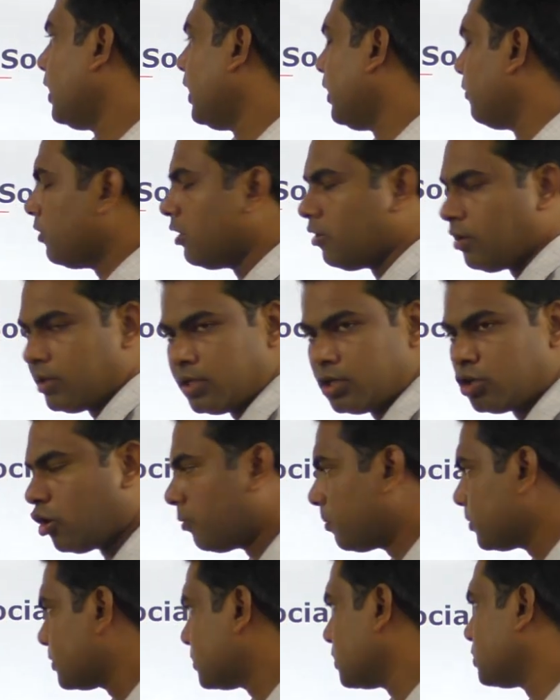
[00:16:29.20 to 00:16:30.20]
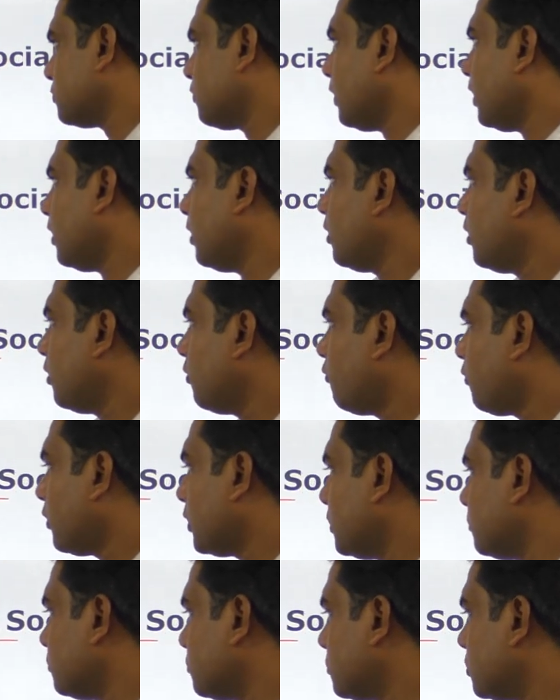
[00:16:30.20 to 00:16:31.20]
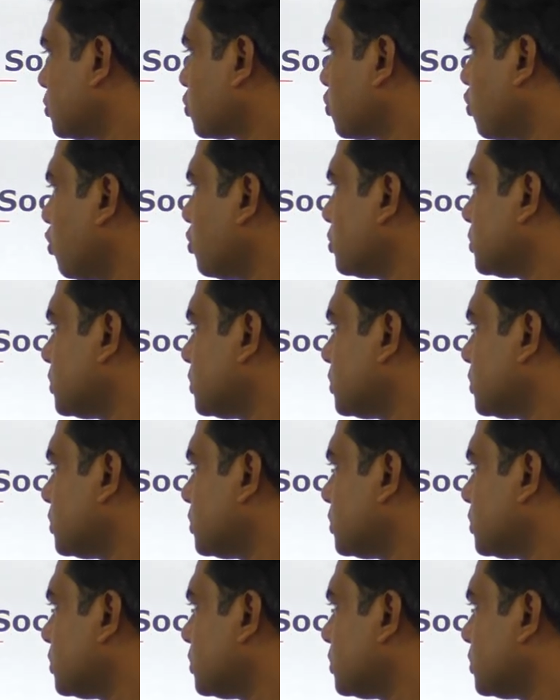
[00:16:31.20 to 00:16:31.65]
And we have other topics as well. For them, the scores